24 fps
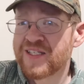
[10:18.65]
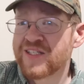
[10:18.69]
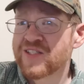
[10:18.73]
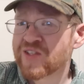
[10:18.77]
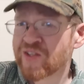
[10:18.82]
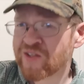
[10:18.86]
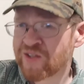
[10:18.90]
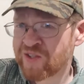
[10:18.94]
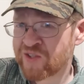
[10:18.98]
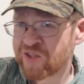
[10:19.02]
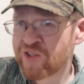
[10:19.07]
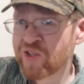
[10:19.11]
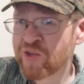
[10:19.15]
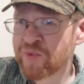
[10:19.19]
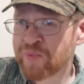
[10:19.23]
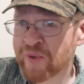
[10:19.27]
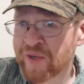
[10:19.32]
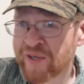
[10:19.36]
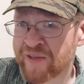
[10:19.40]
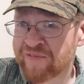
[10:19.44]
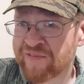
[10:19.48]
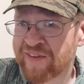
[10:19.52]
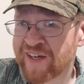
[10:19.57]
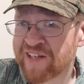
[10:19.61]
is on the
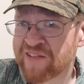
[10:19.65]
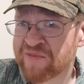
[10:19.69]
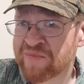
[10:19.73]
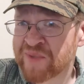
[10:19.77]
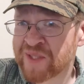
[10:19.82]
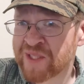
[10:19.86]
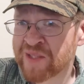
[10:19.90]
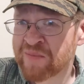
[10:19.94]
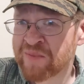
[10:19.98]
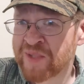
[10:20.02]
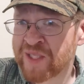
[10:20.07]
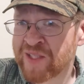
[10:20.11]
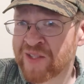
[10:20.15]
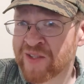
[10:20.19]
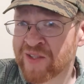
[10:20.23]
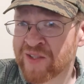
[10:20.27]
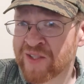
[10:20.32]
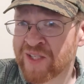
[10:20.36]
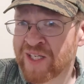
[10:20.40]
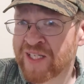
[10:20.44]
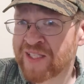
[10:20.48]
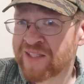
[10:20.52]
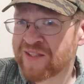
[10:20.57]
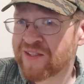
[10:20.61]
2.5
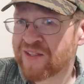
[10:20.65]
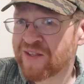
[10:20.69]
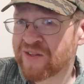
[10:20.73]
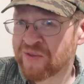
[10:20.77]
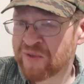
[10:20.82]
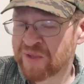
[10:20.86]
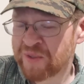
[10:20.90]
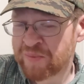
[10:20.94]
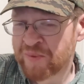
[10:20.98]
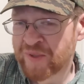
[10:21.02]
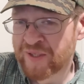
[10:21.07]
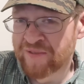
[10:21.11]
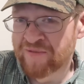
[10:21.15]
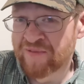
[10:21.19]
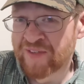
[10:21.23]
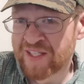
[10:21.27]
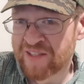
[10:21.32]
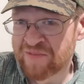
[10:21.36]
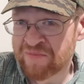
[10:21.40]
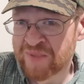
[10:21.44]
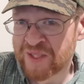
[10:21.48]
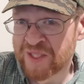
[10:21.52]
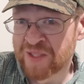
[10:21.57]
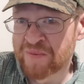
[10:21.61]
millimeter, not the
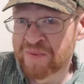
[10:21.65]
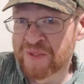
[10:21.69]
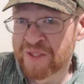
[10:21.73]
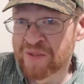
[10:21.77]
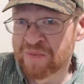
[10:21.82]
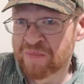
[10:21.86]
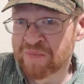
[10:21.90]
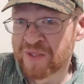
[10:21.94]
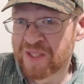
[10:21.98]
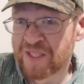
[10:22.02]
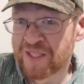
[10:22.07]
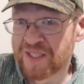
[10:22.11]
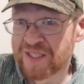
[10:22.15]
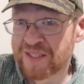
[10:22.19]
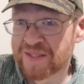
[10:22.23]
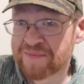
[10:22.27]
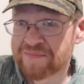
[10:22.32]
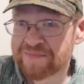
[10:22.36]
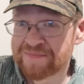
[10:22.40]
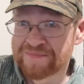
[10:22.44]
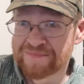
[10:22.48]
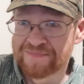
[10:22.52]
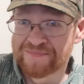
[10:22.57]
3.5 millimeter plug.